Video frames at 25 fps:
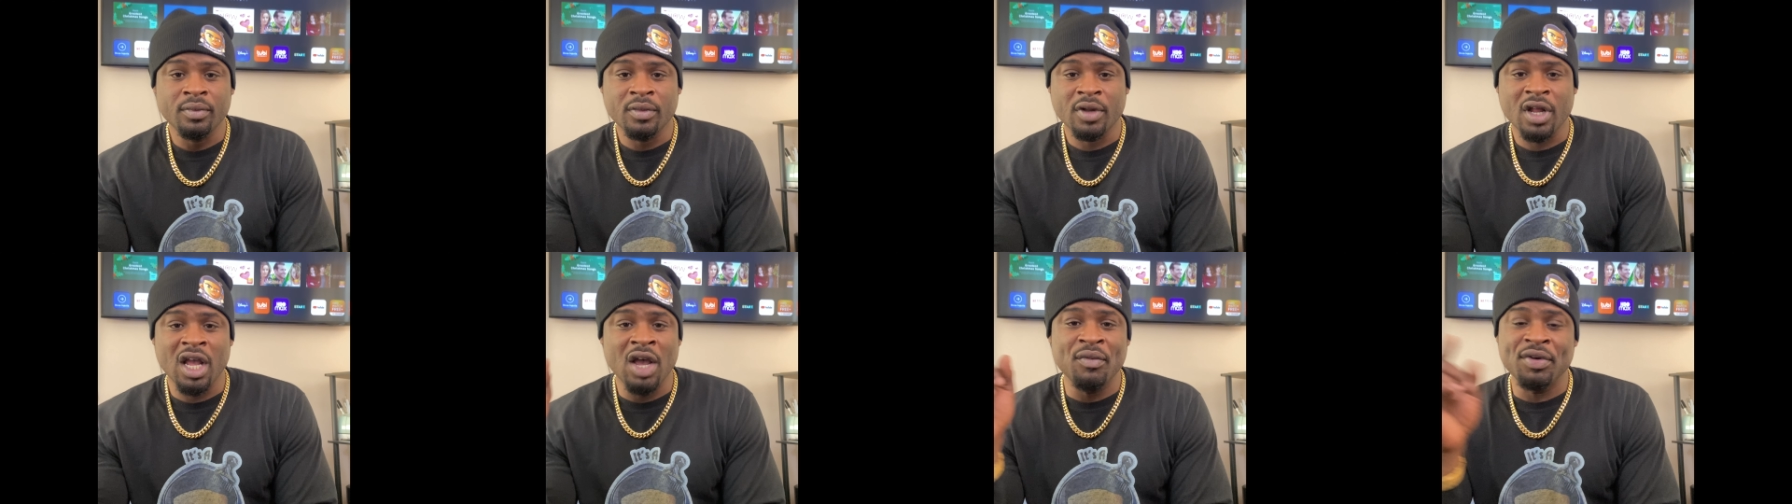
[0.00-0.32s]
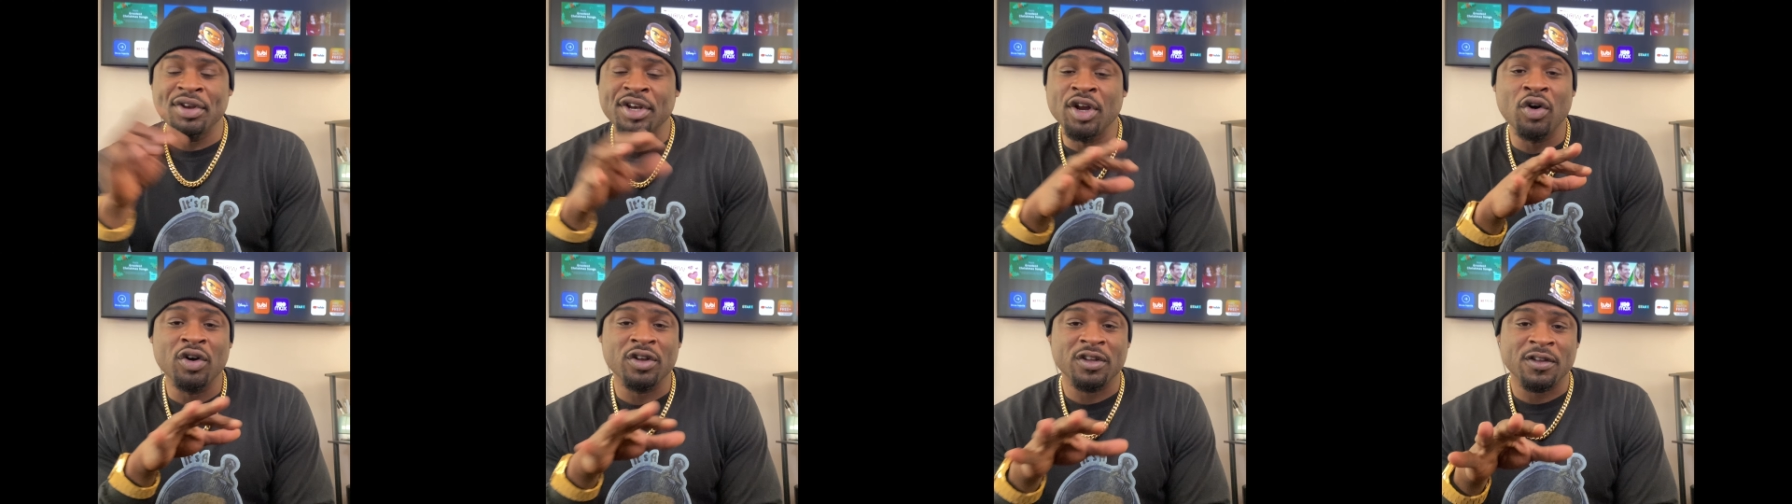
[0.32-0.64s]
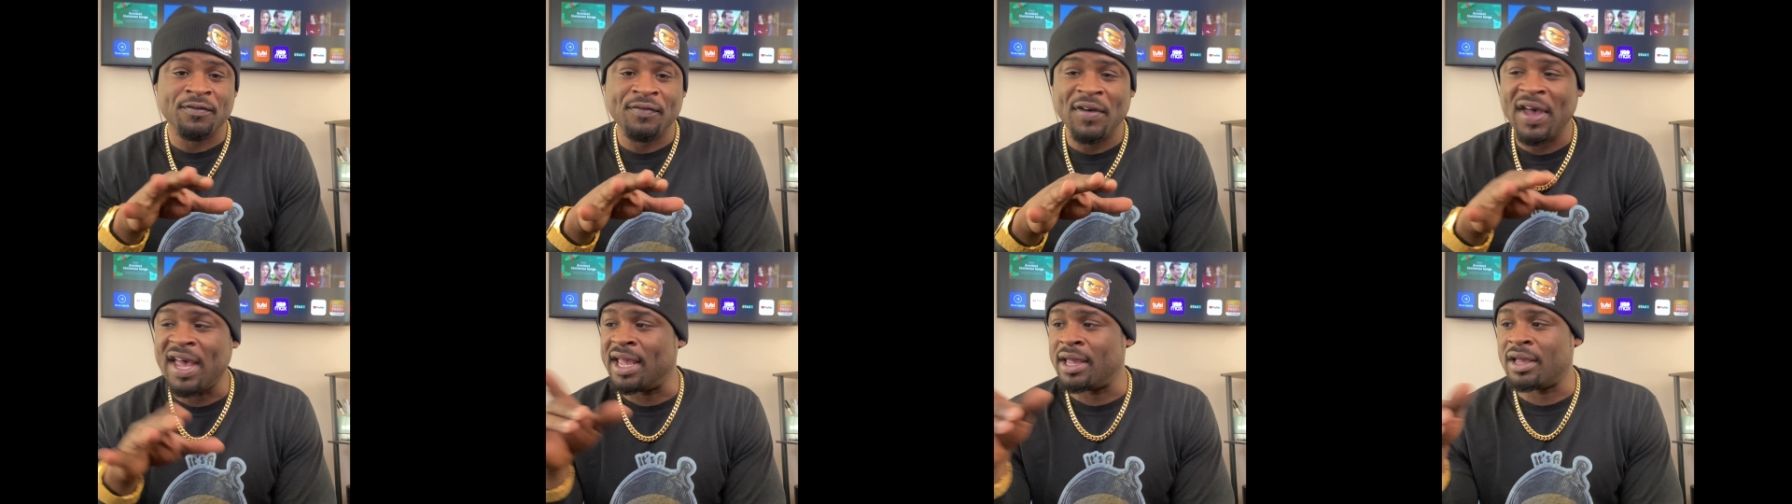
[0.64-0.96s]
And we know it's
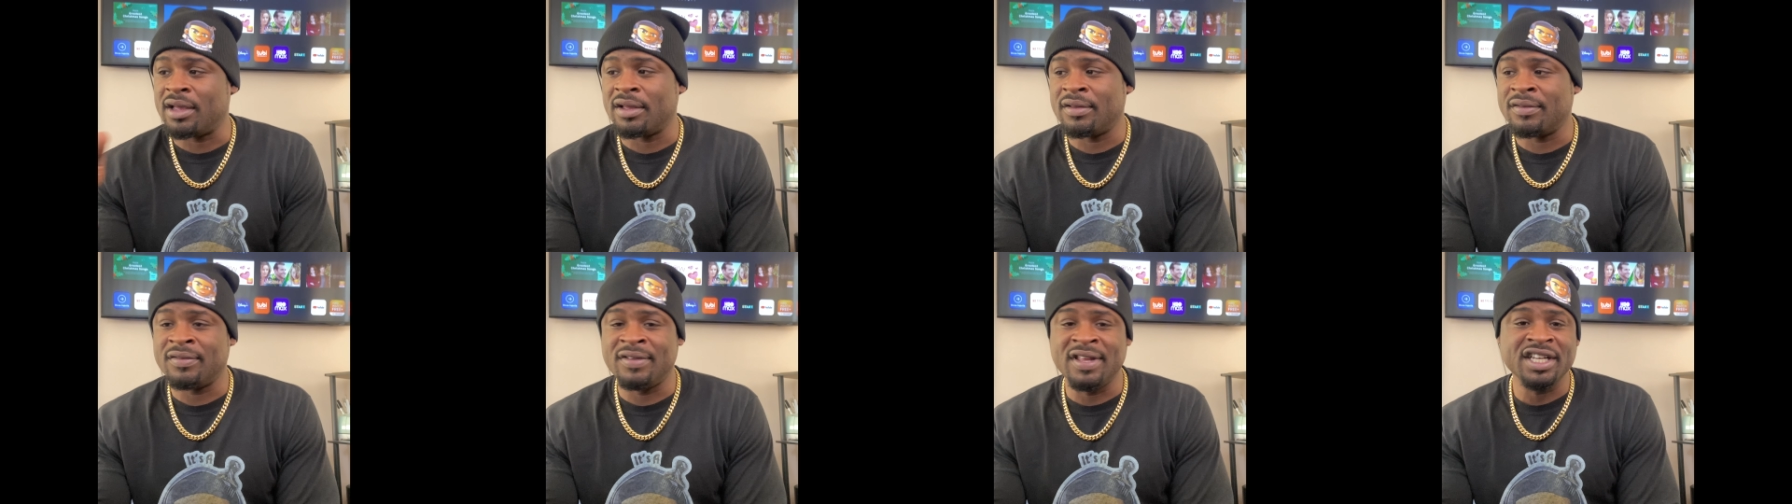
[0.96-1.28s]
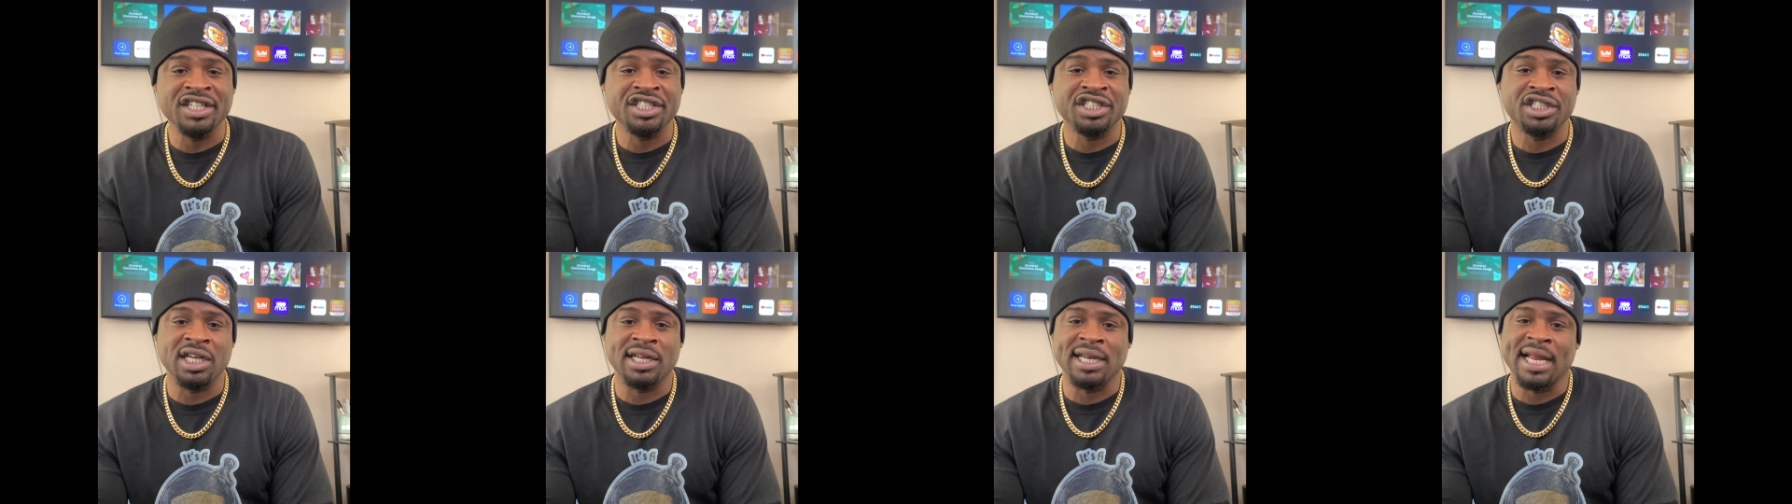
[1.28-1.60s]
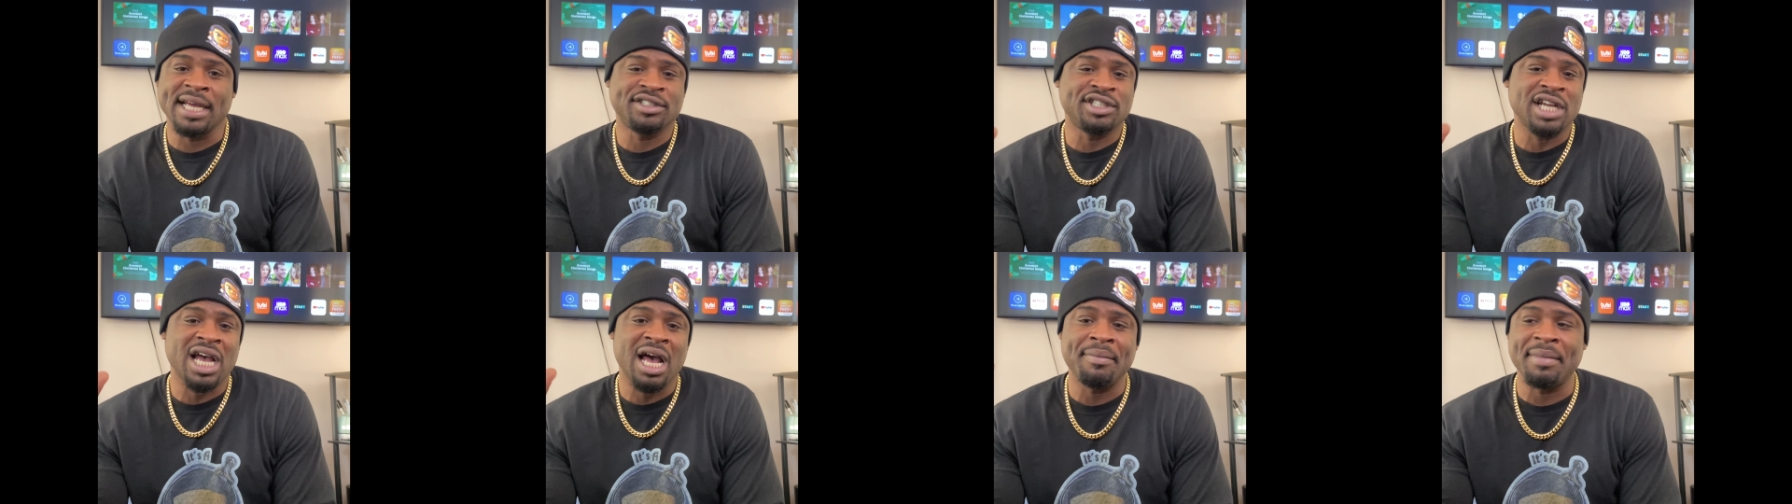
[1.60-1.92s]
fake. This shit,
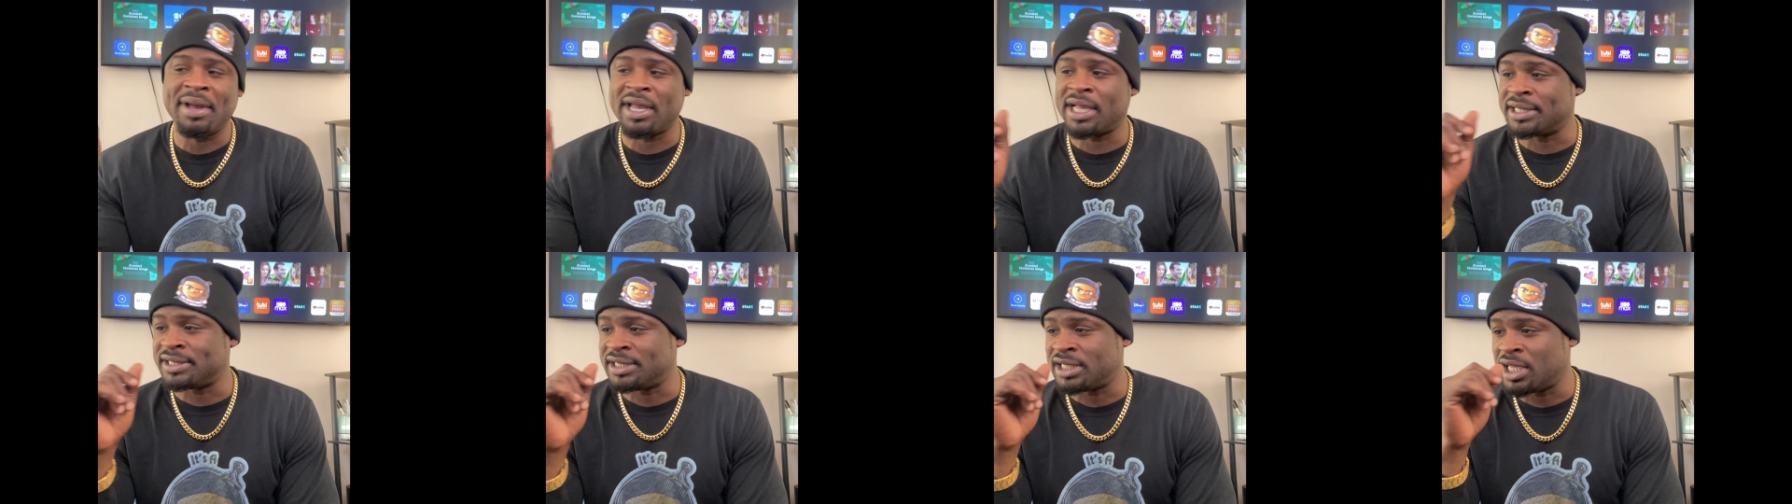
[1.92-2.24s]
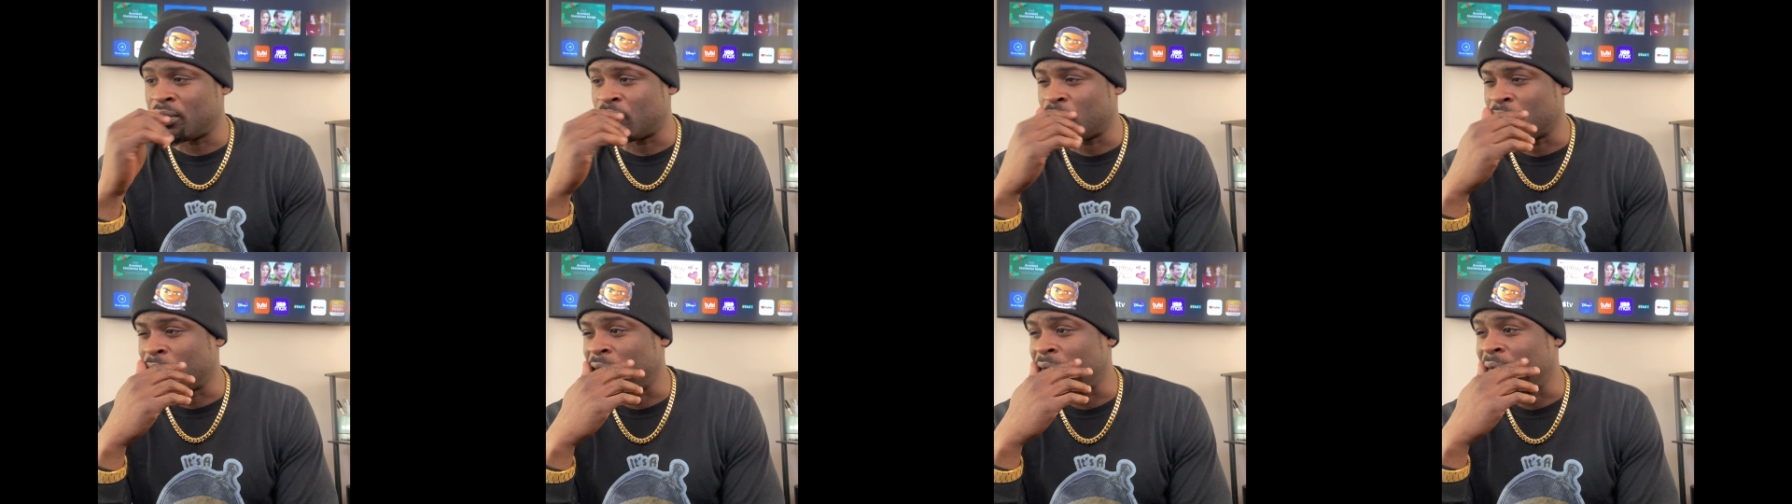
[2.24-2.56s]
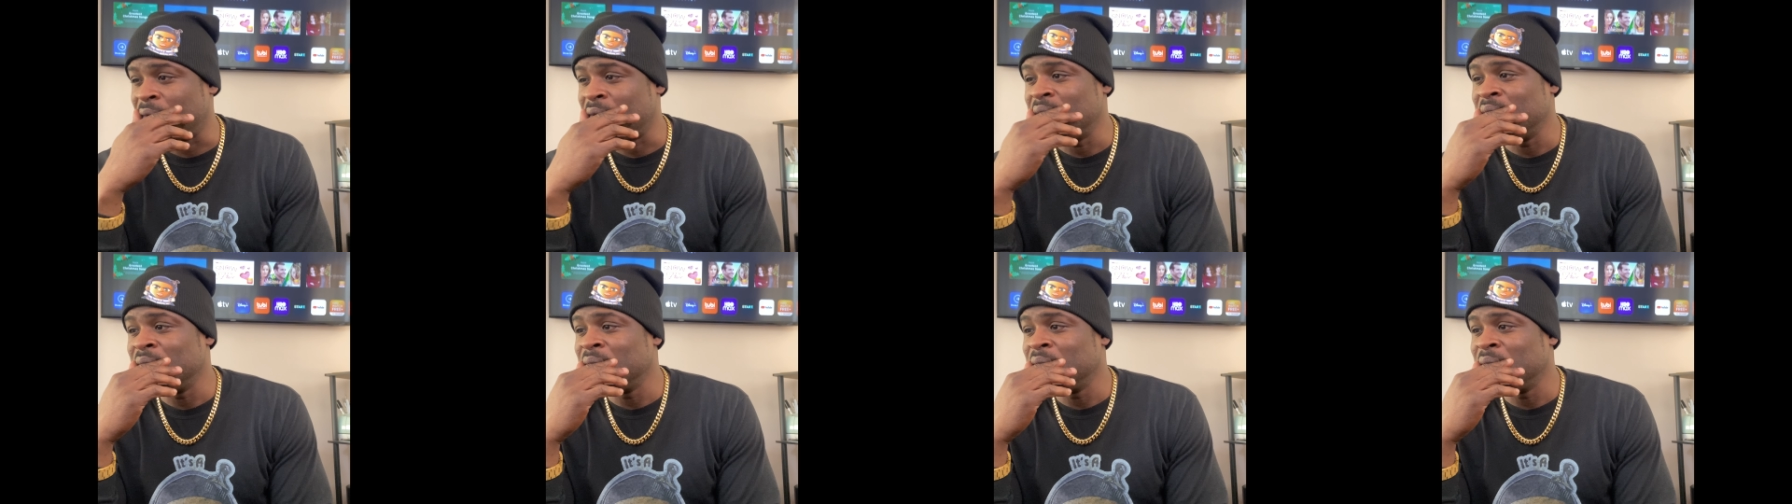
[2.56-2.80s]
they try to make it seem real.